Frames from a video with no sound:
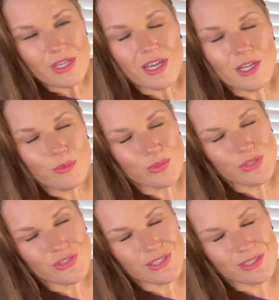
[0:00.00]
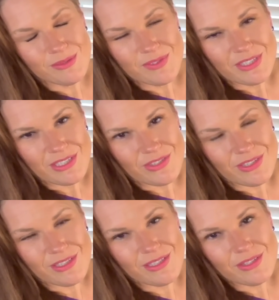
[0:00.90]
I appreciate the
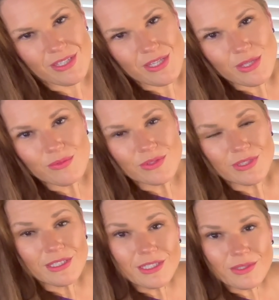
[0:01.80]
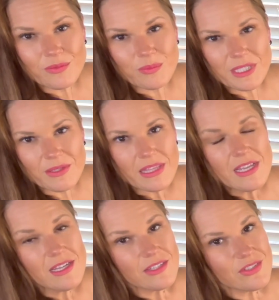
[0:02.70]
invitation, and I thank you for thinking of me.
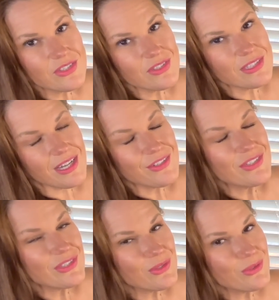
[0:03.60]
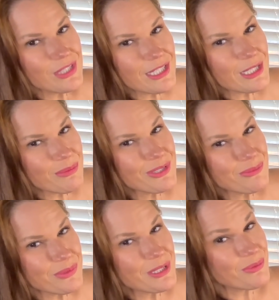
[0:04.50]
I just don't think I'm going to
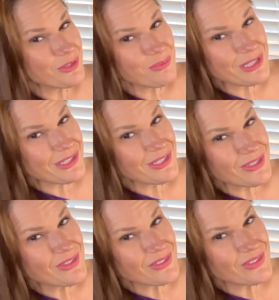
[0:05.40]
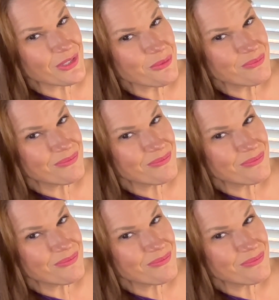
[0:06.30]
be able to make it out this year.